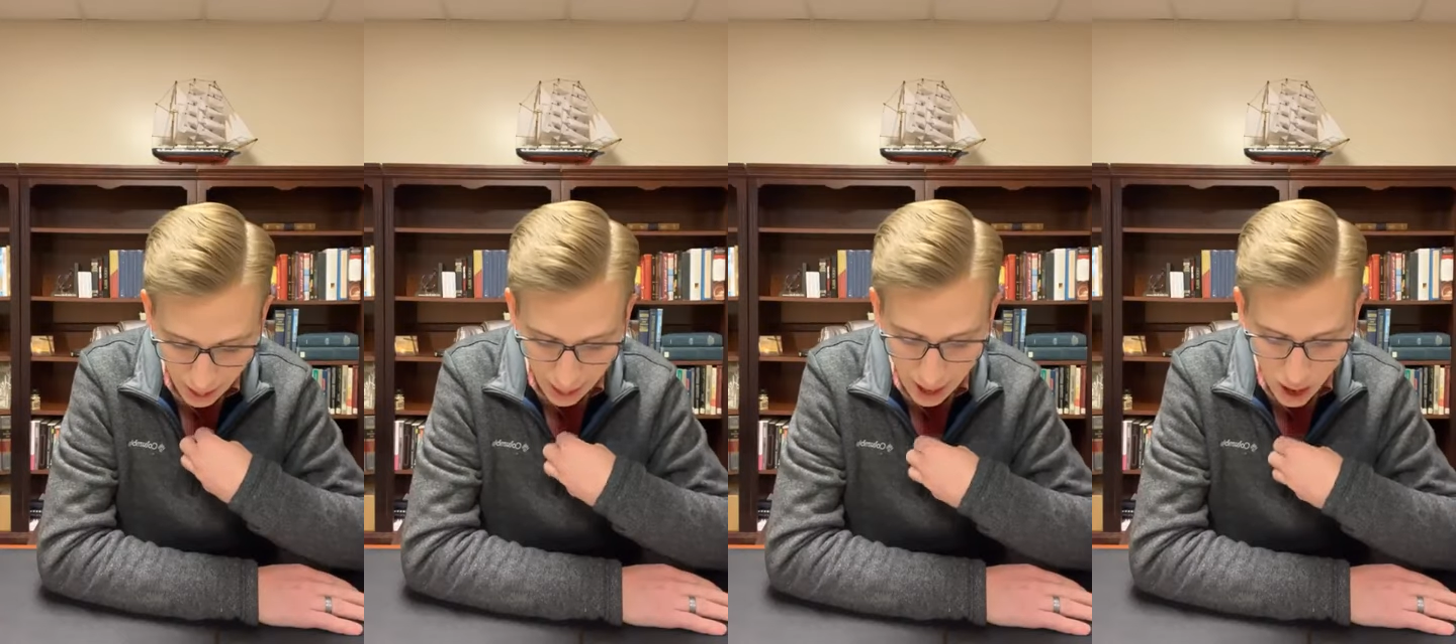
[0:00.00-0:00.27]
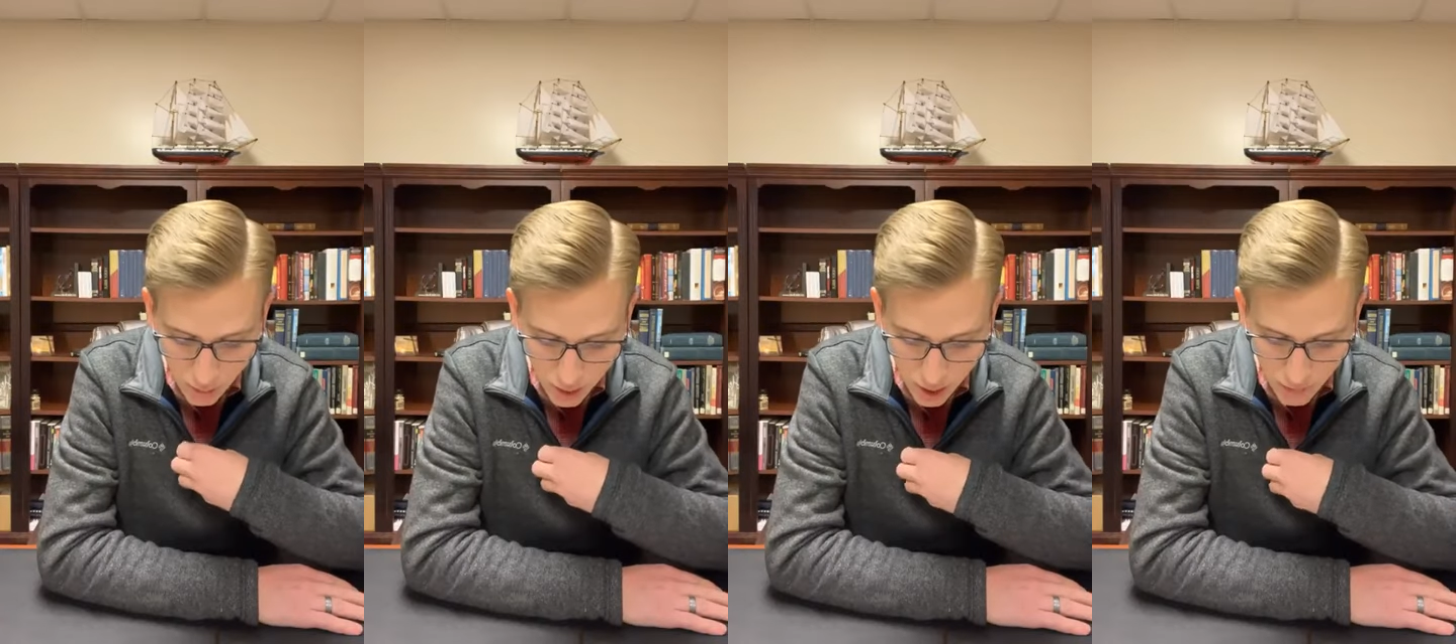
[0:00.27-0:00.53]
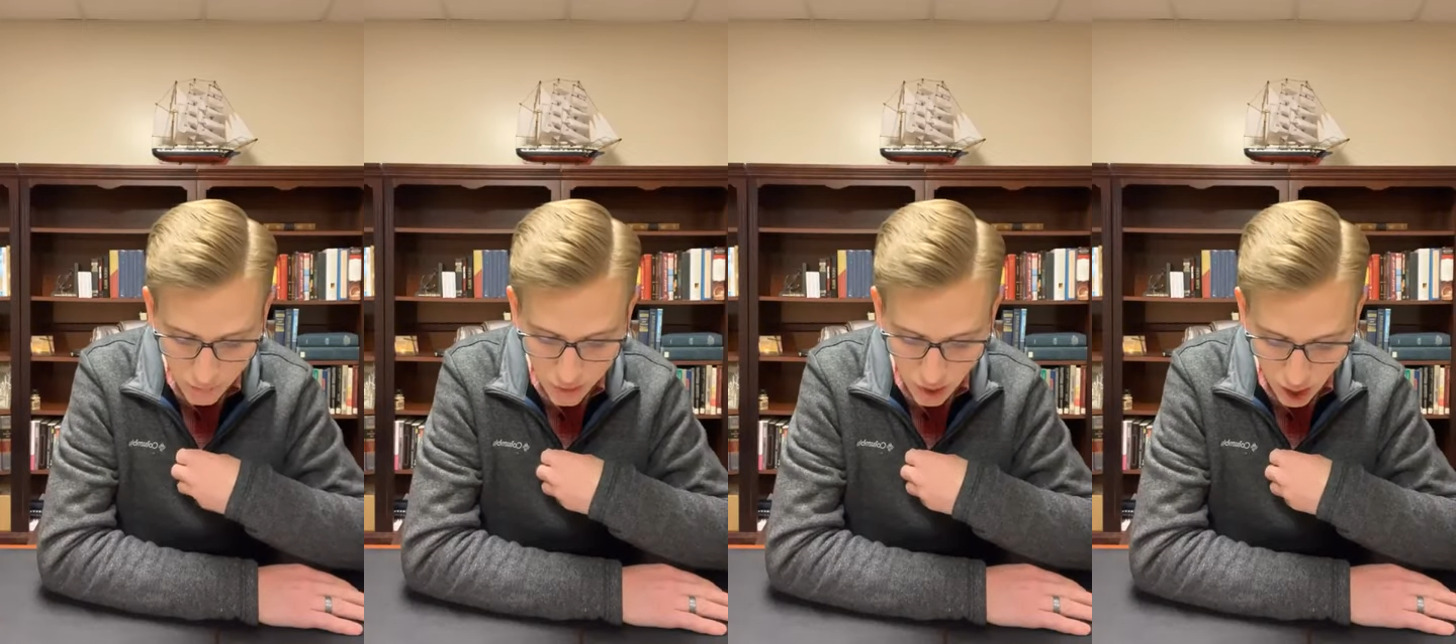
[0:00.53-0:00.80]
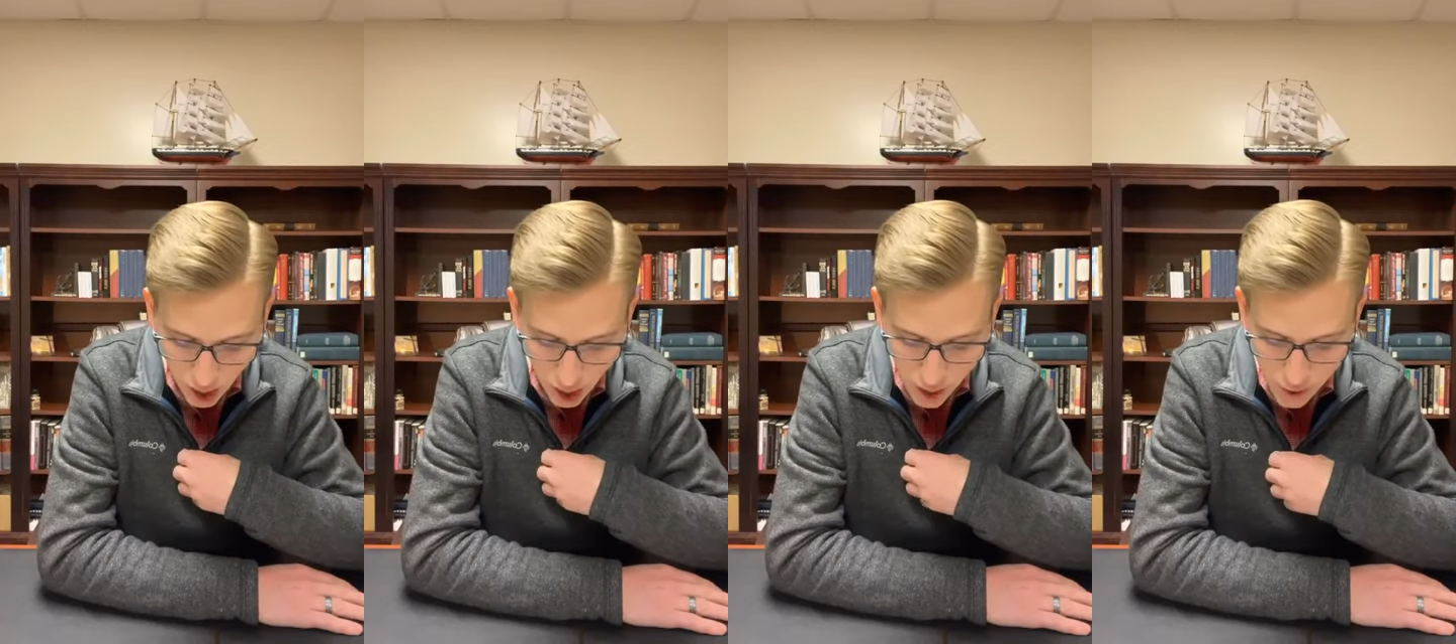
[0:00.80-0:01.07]
out of
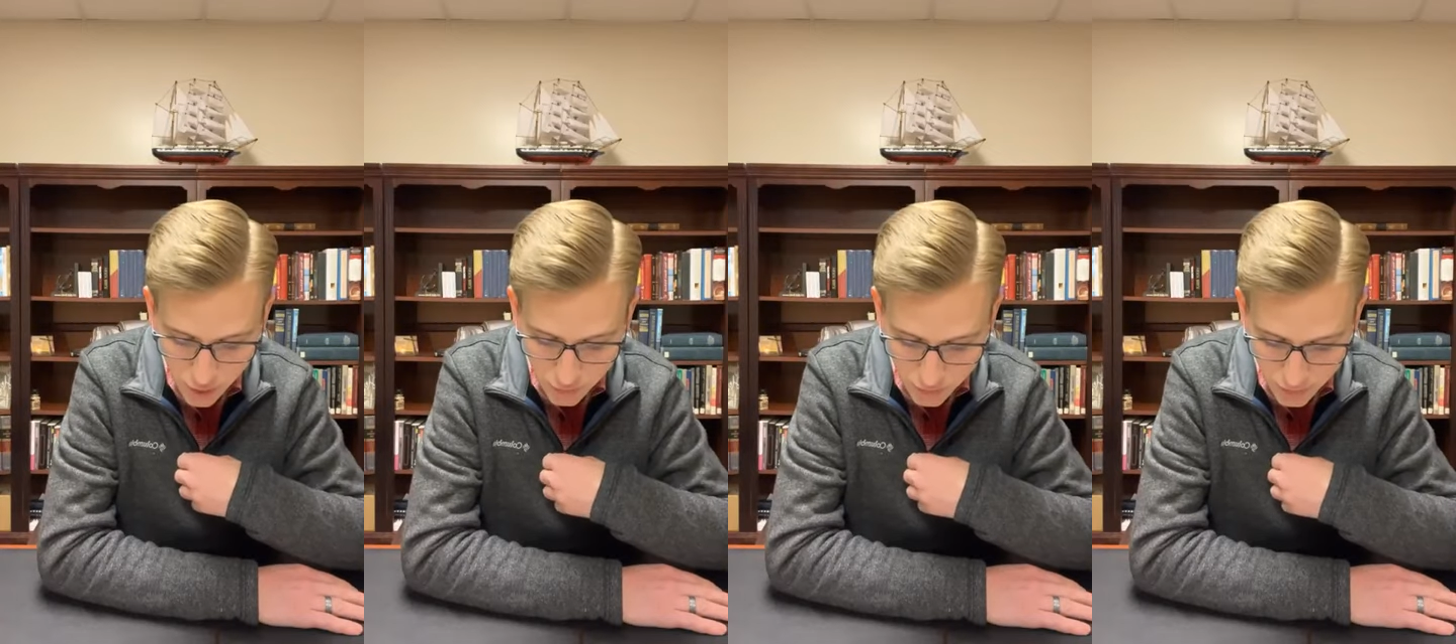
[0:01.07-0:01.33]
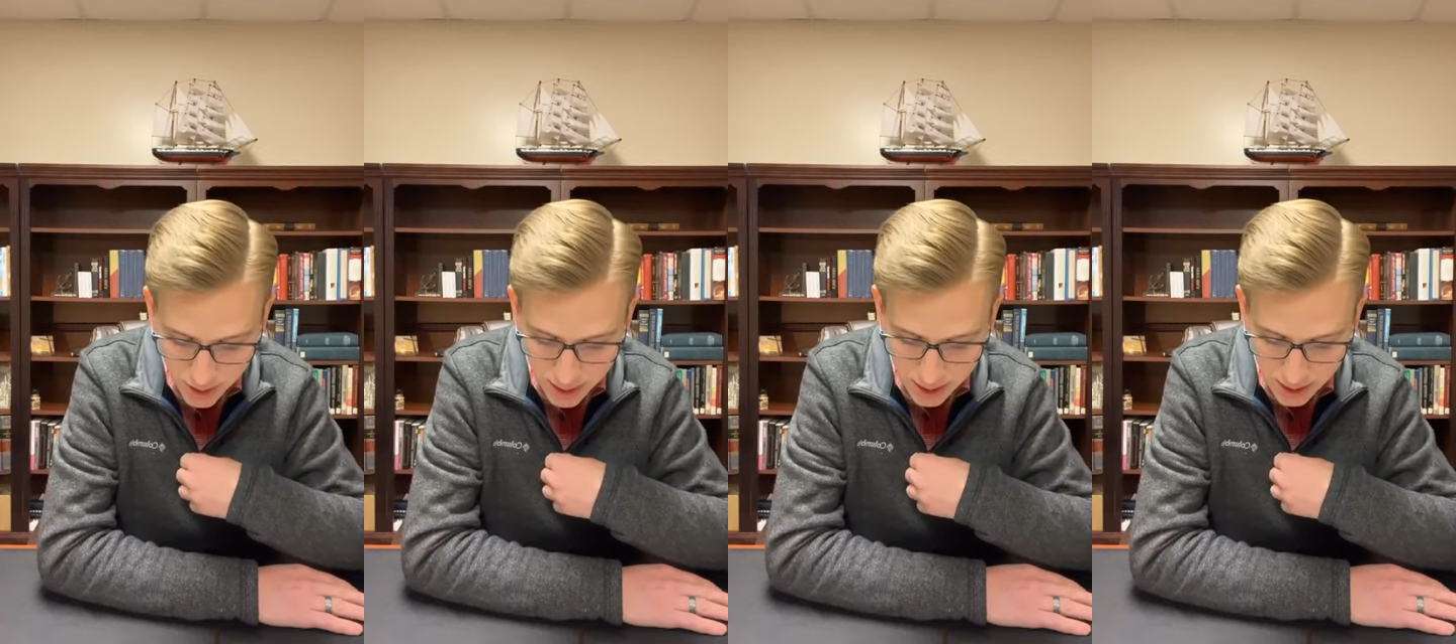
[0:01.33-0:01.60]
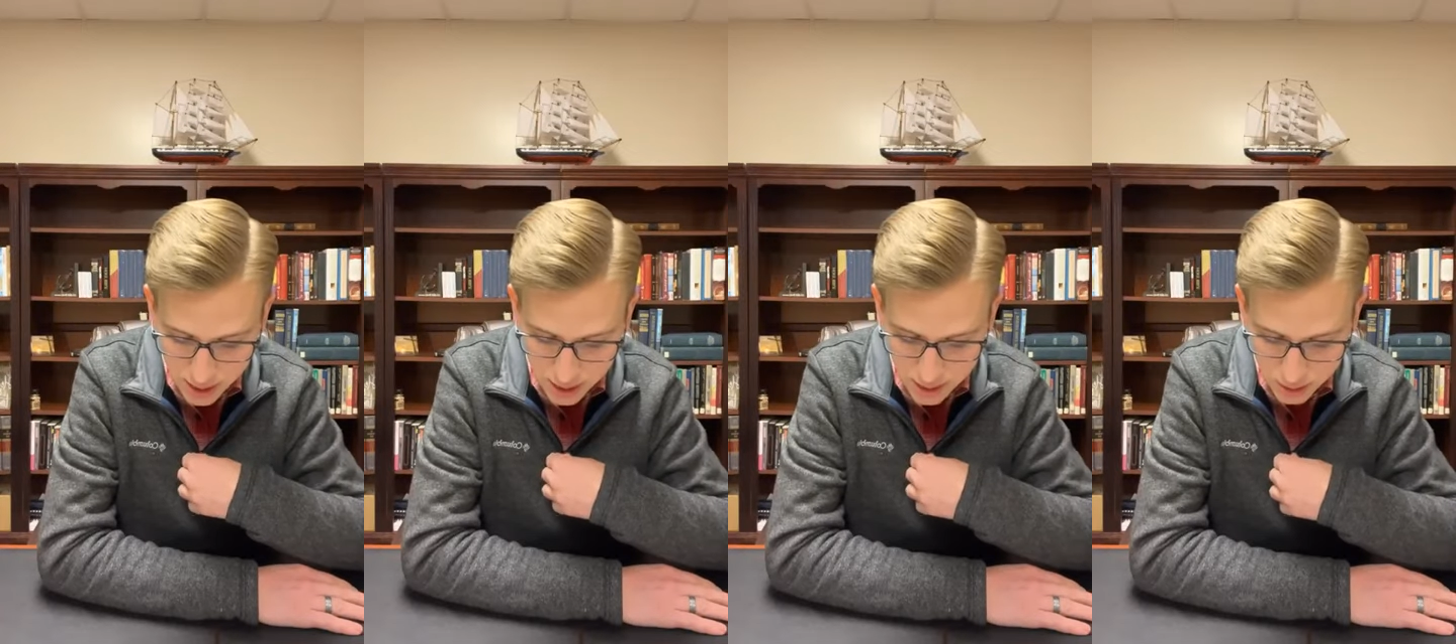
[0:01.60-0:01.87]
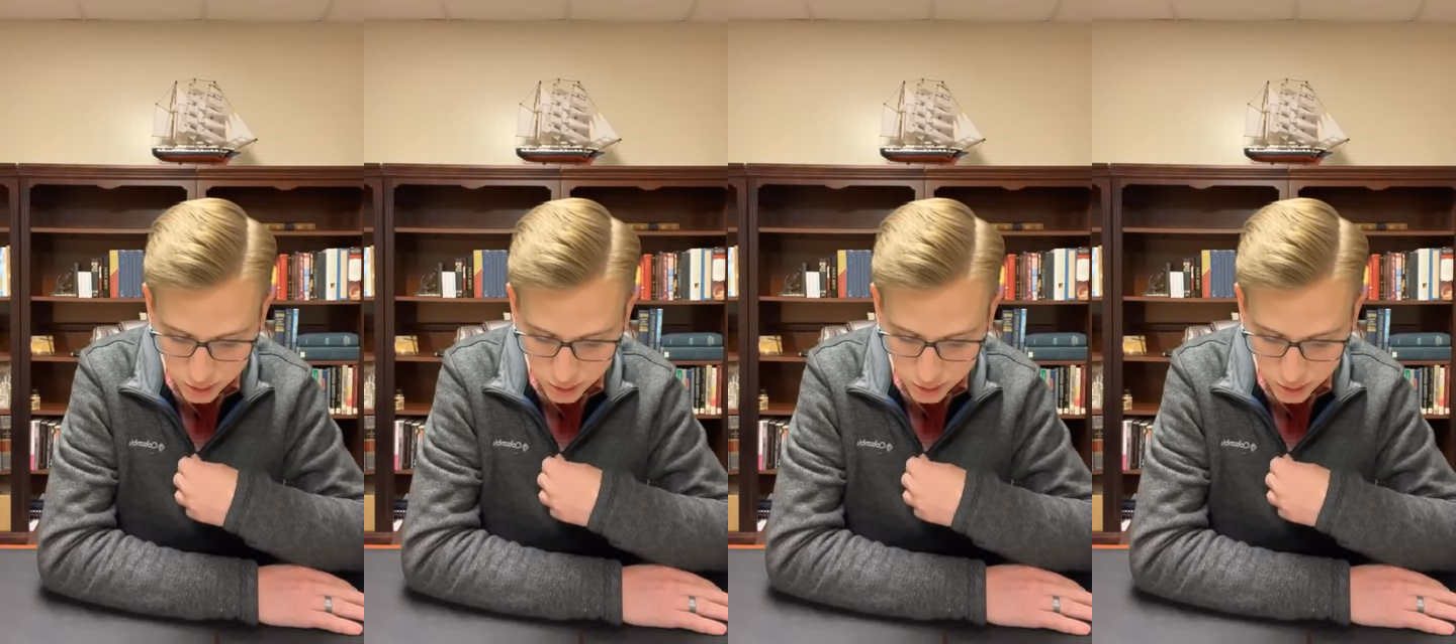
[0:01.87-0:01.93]
the heart of men.